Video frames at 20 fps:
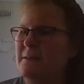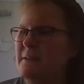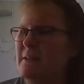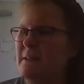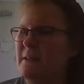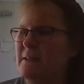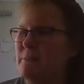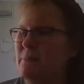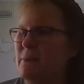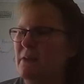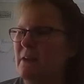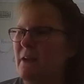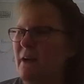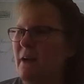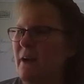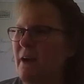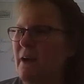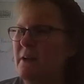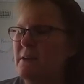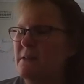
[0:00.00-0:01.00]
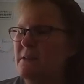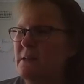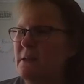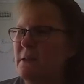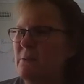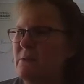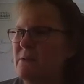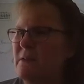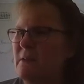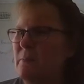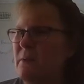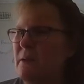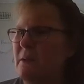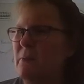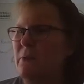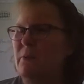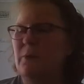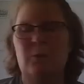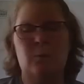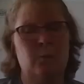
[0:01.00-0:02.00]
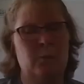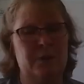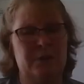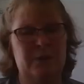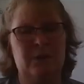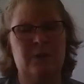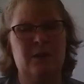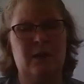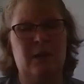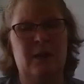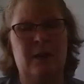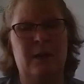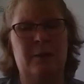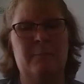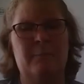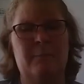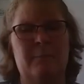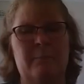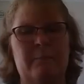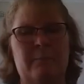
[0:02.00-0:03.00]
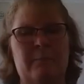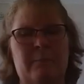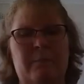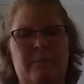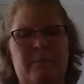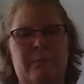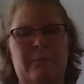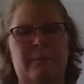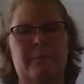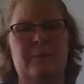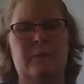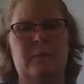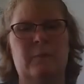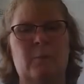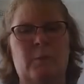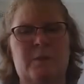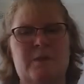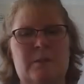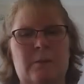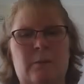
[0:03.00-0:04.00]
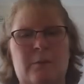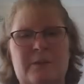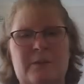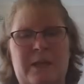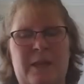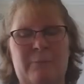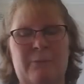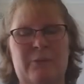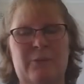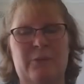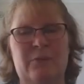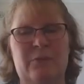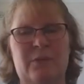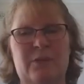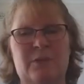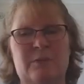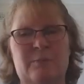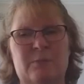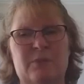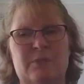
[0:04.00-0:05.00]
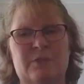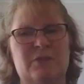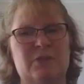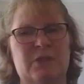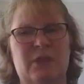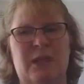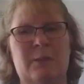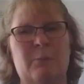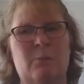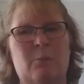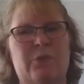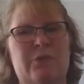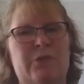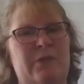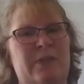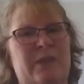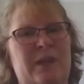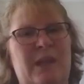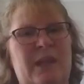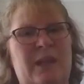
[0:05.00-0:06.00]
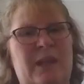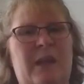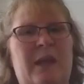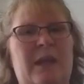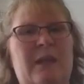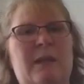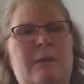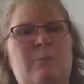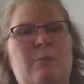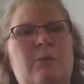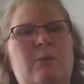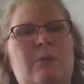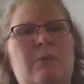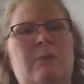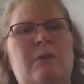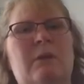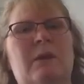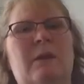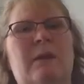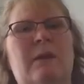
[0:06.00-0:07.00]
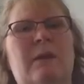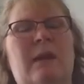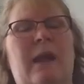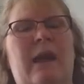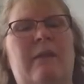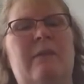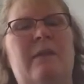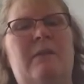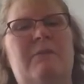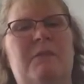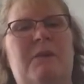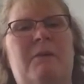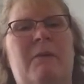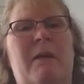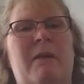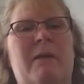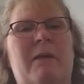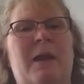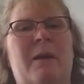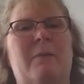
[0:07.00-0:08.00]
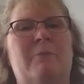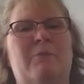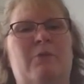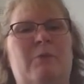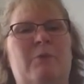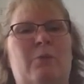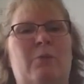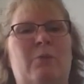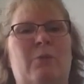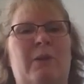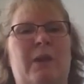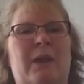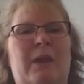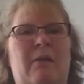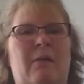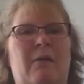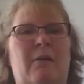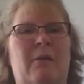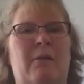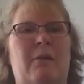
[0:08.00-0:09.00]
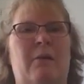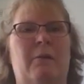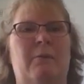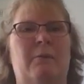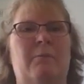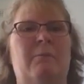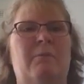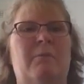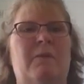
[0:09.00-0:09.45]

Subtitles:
this, but the hardest thing was the people that wouldn't come once lockdown was finished because Jane wasn't here anymore, and they felt uncomfortable in our home.